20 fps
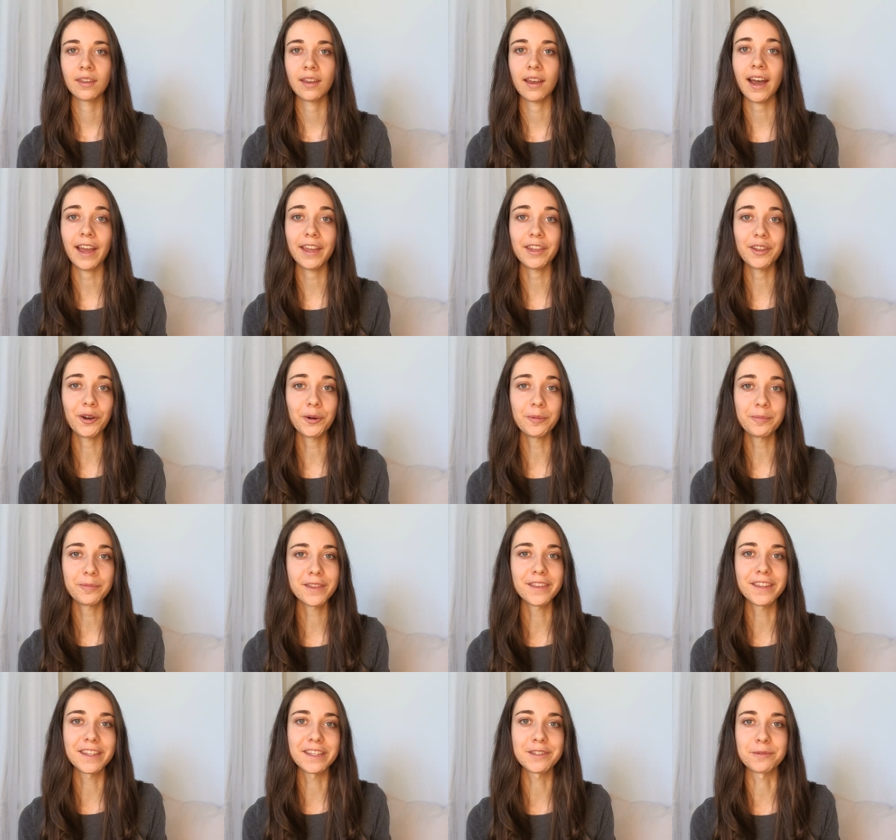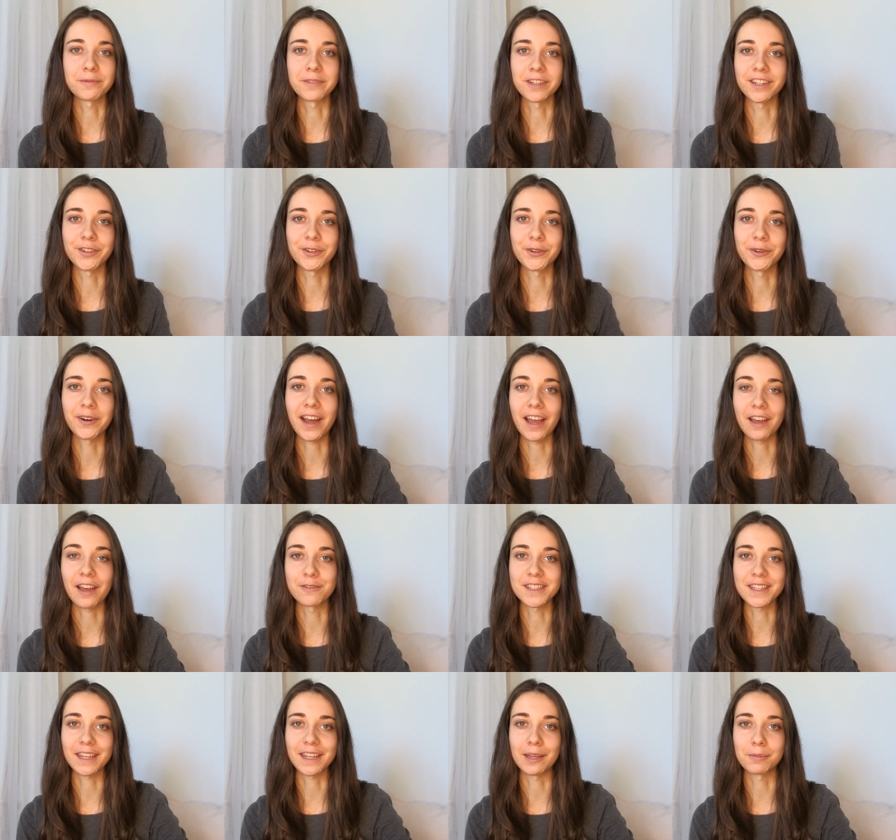I hope with this video I
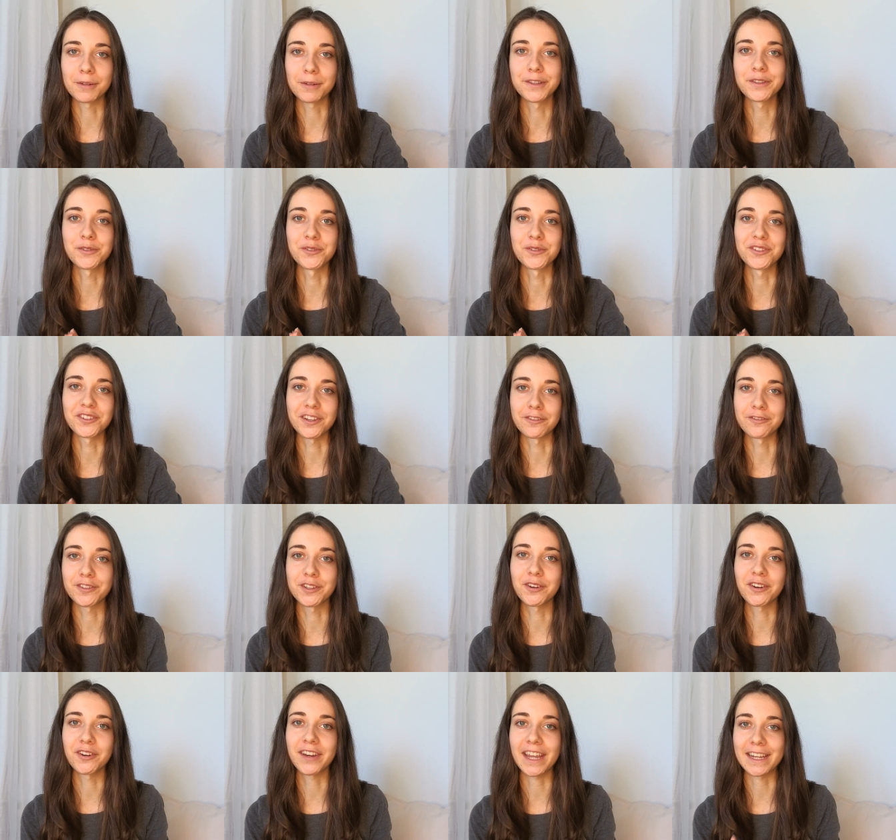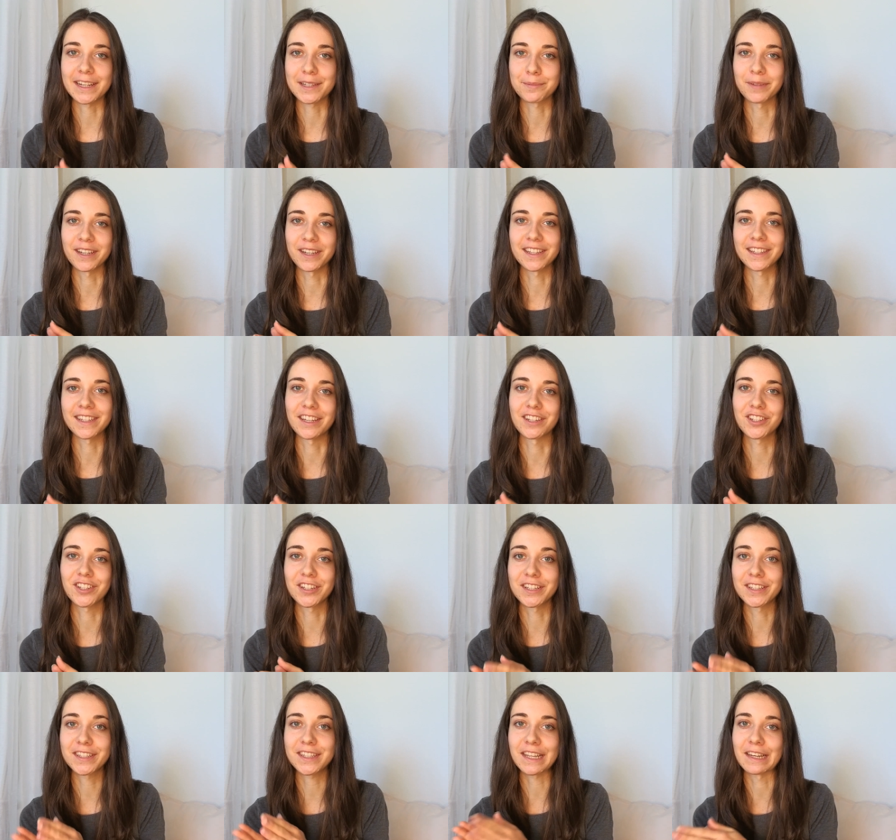was able to shift your
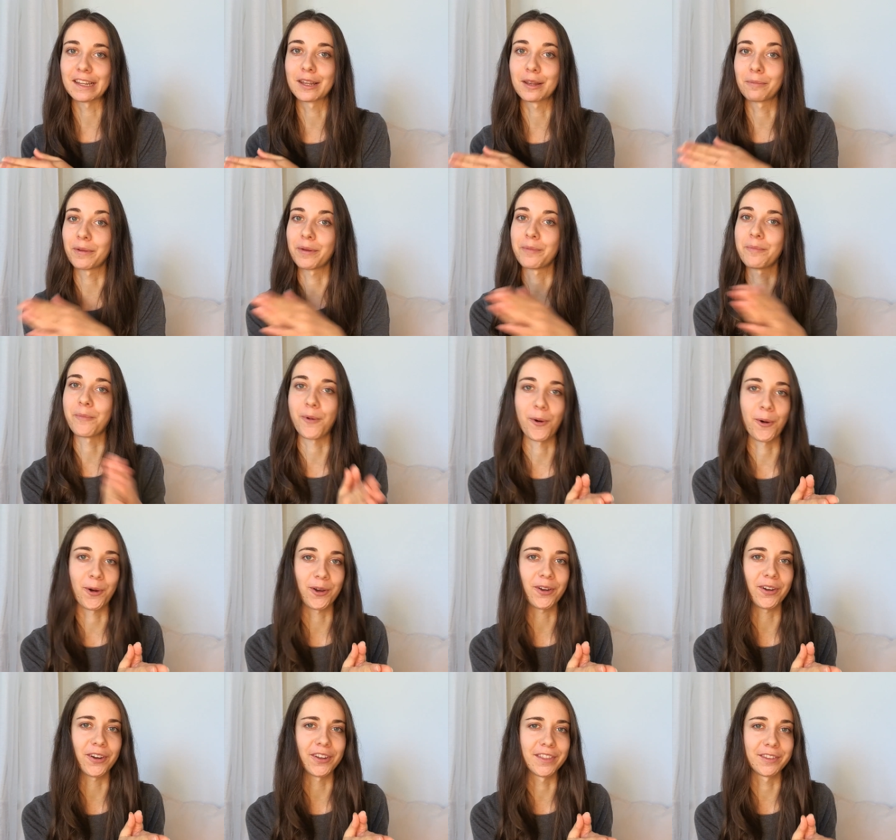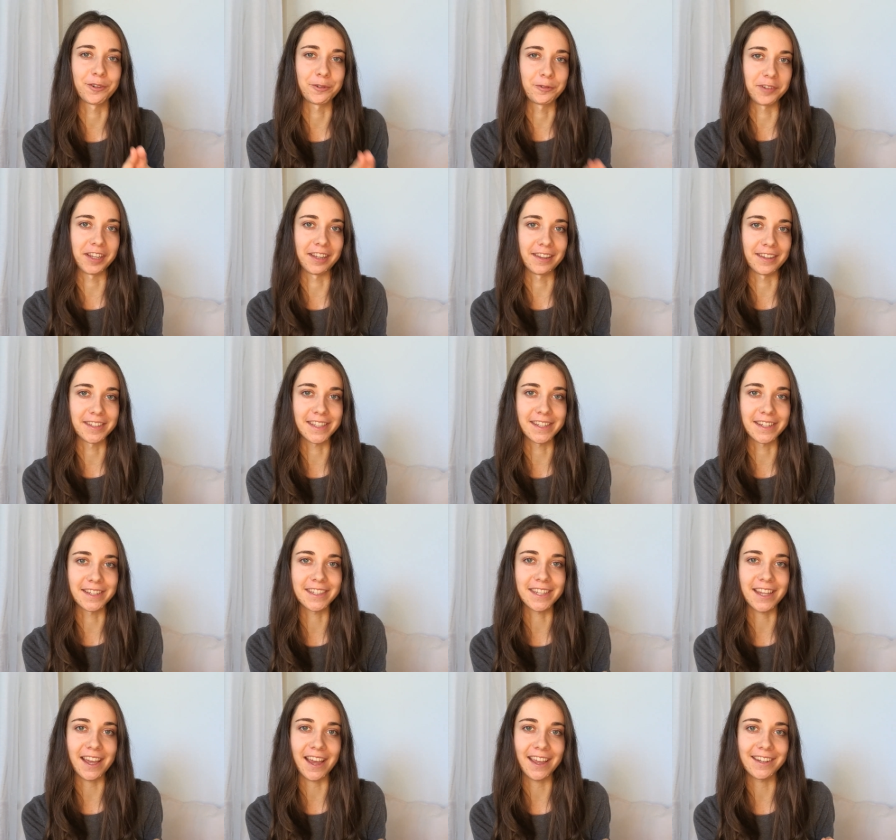expectations a little bit more on the
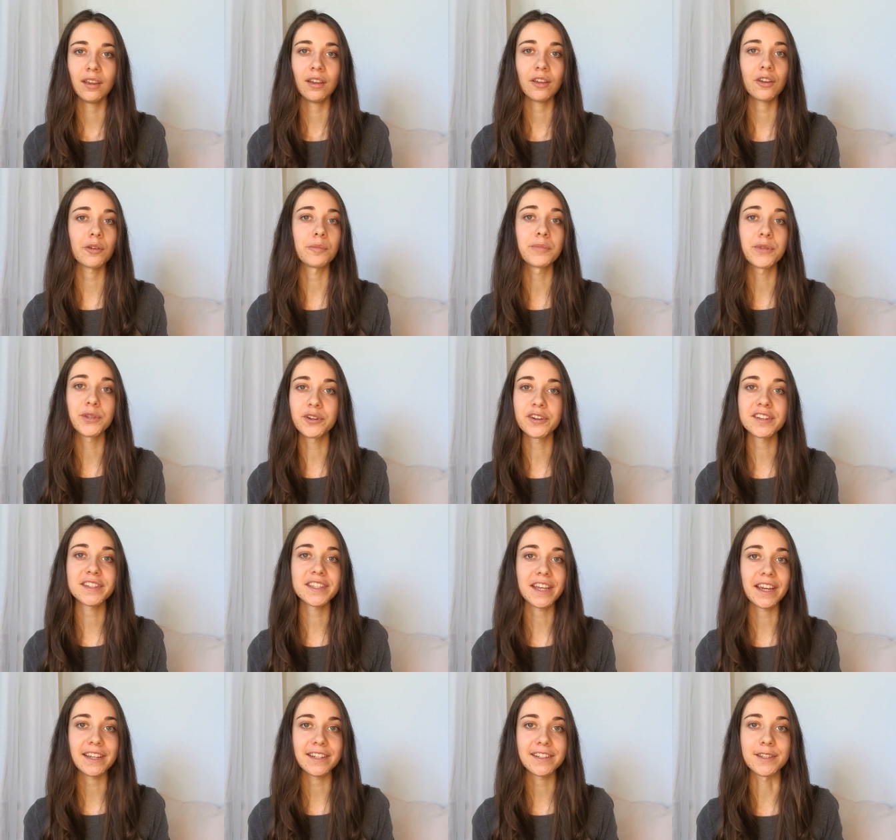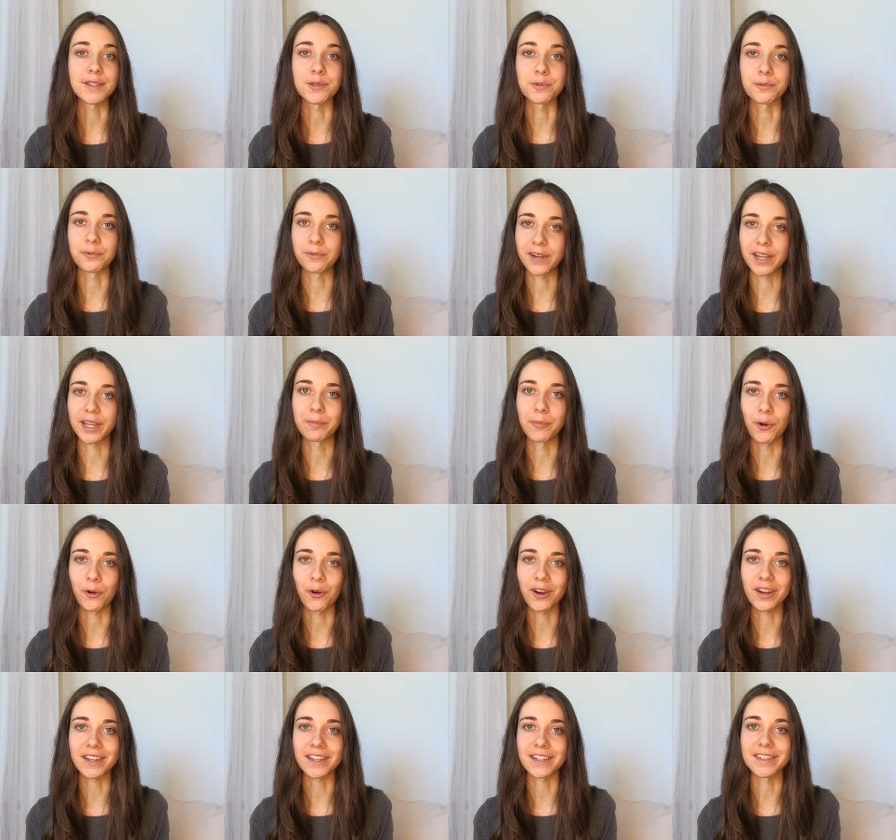realistic side. Computer science is way
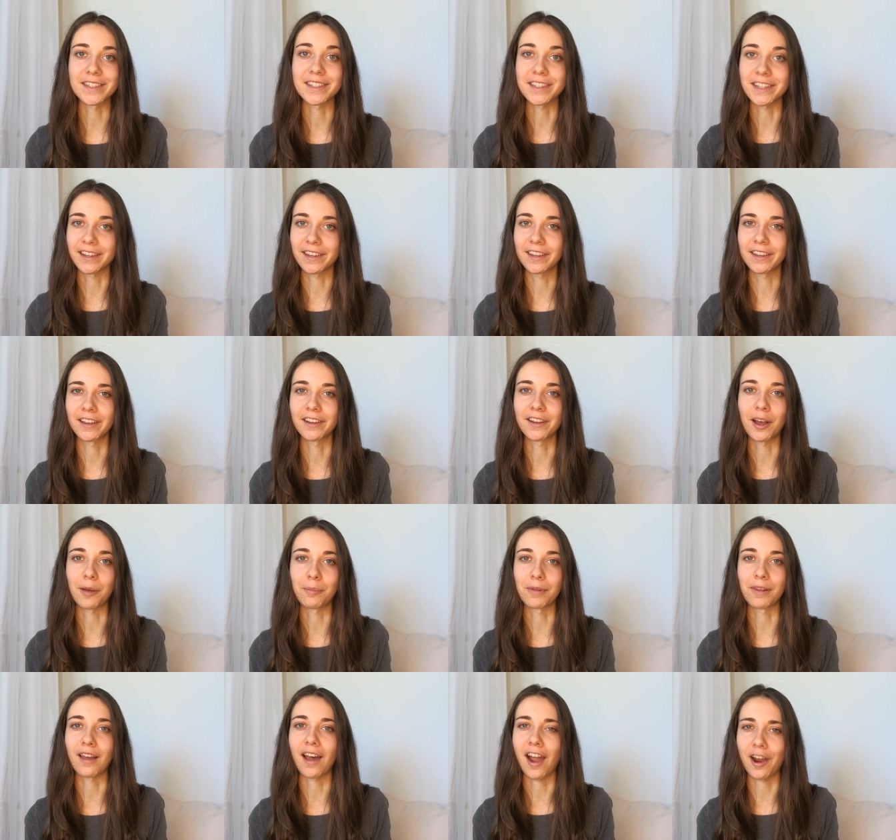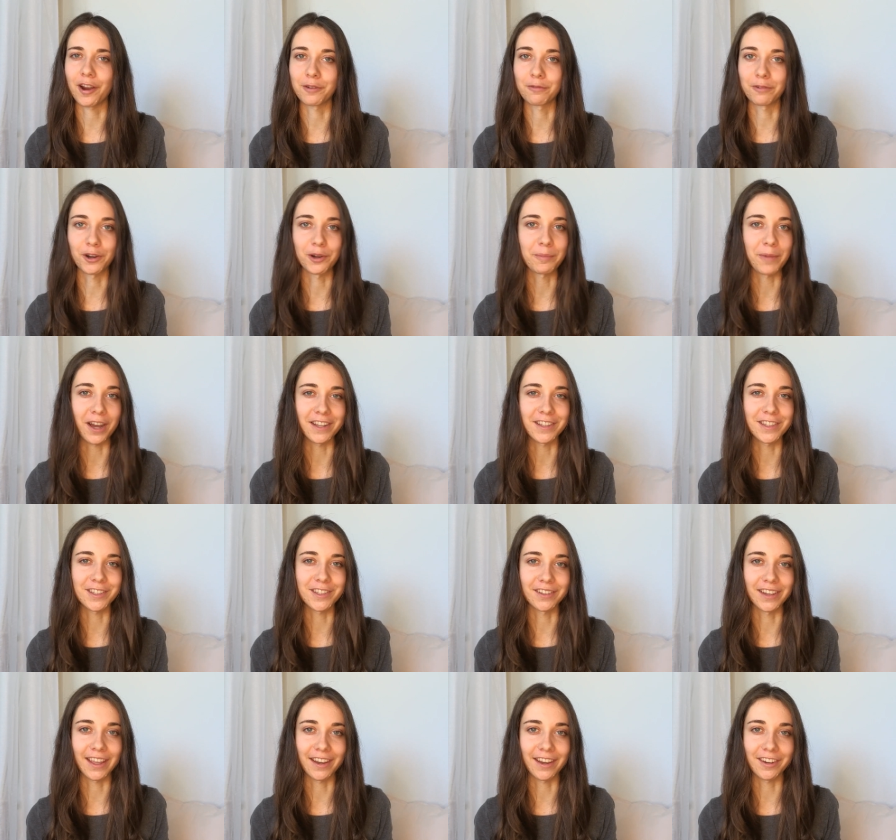more than sticking a couple of hardware
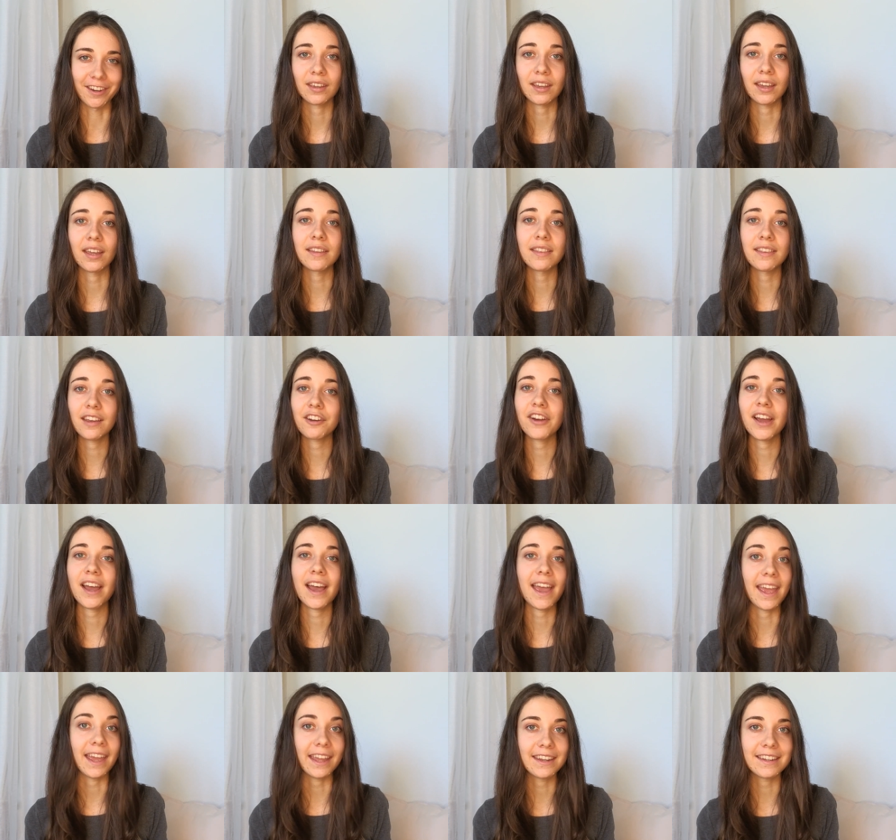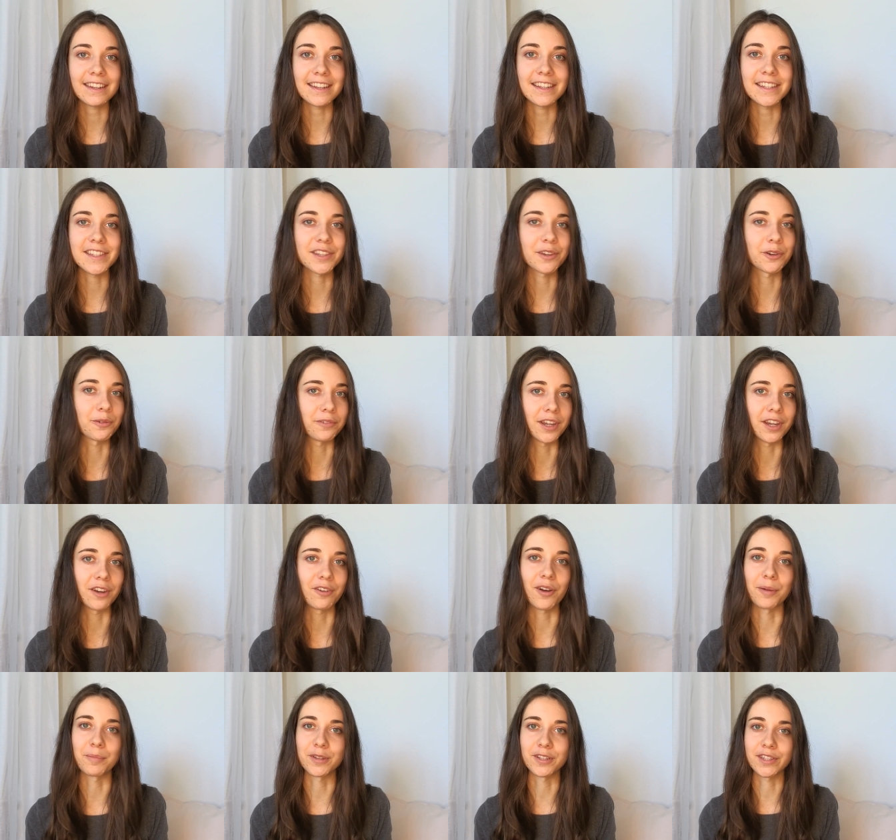parts together, and there are endless
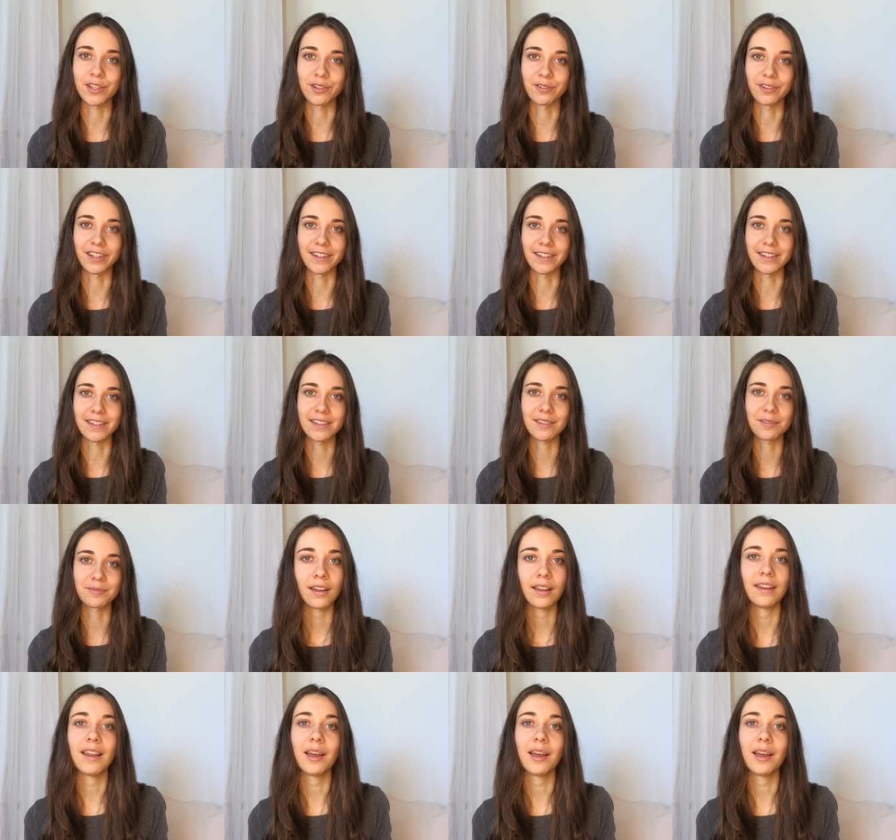career opportunities.